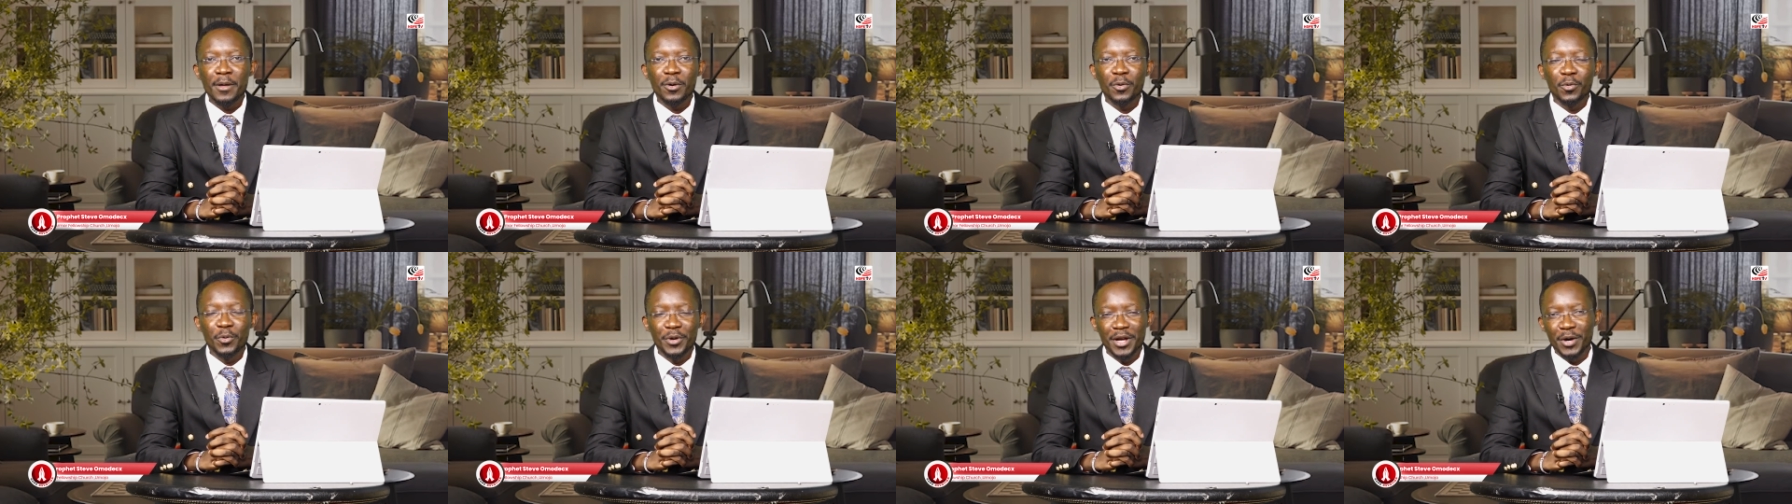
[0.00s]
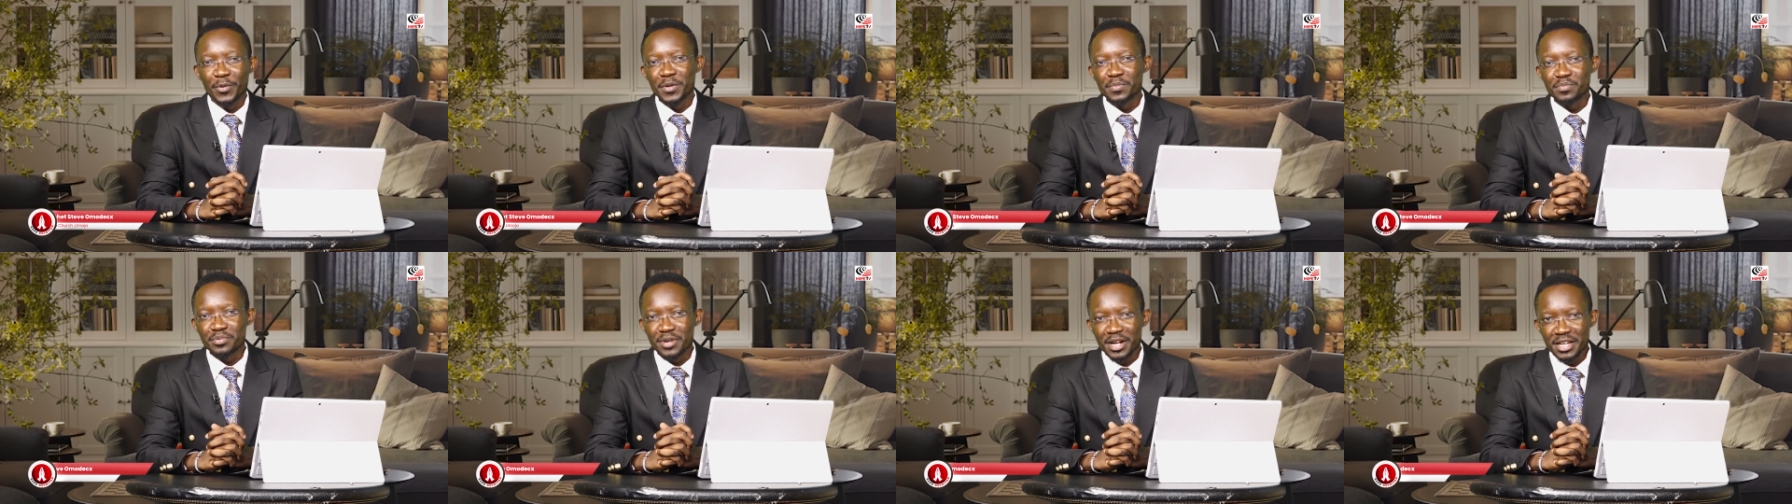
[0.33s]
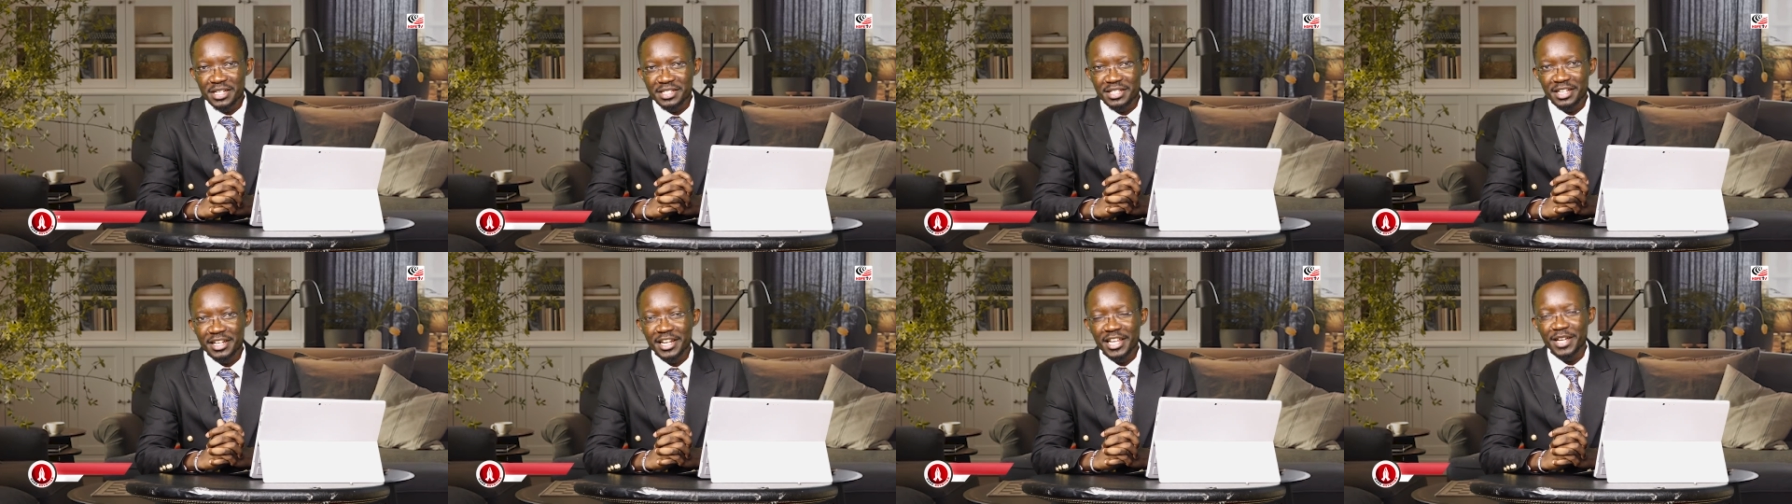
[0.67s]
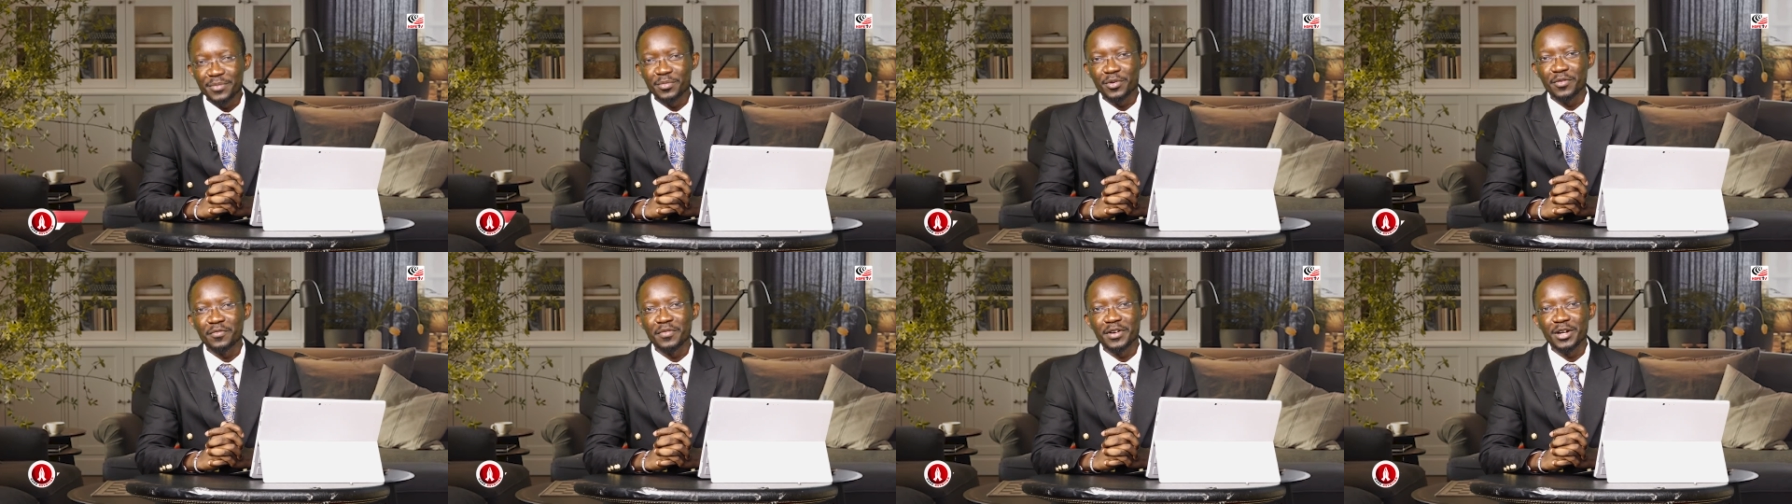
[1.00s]
where we praise the
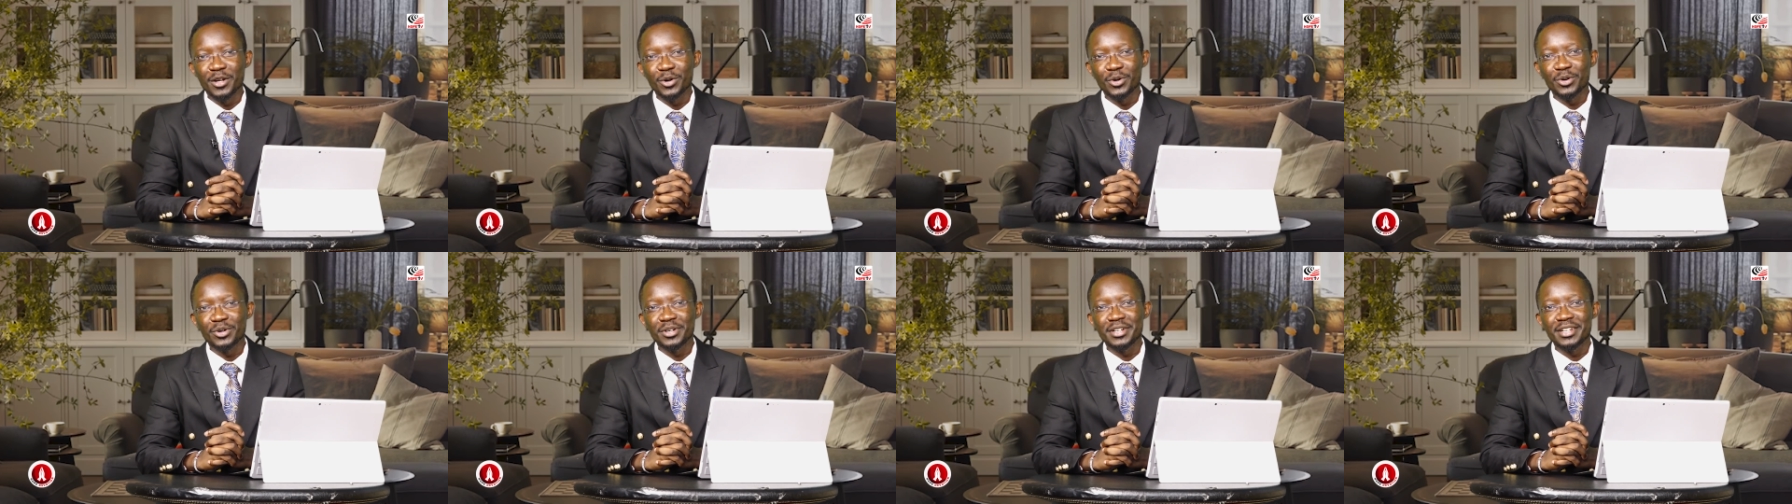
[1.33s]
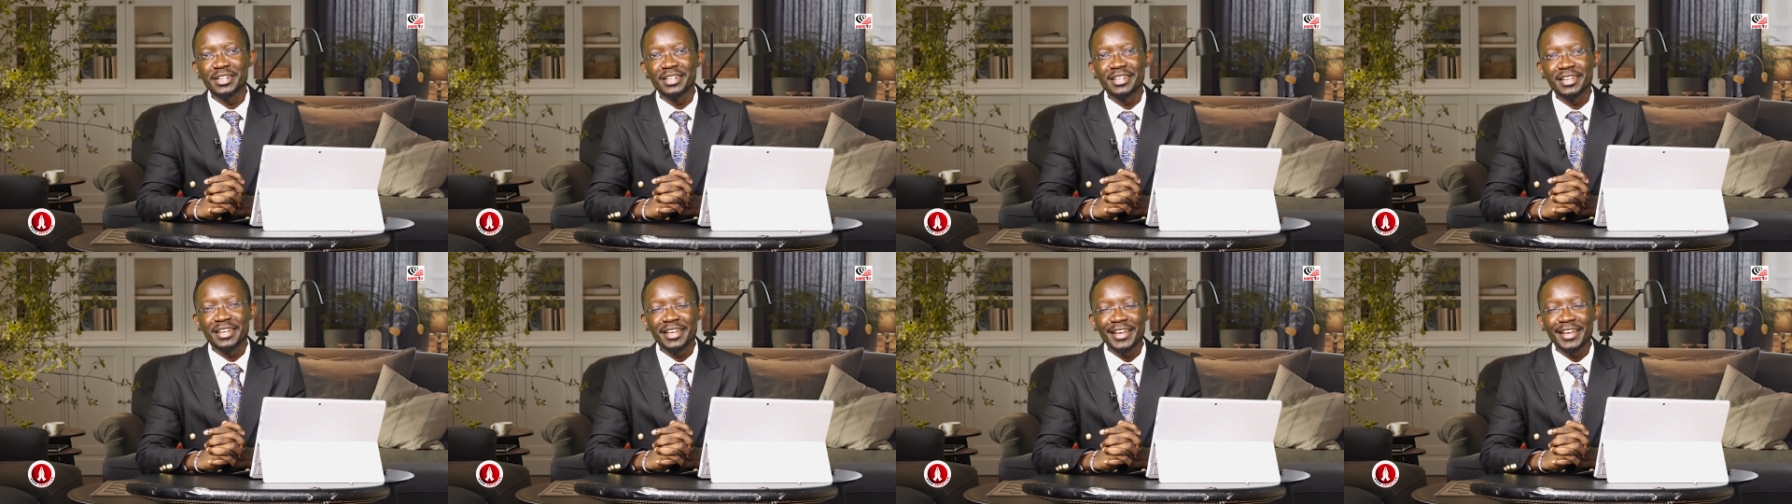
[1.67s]
name of the Lord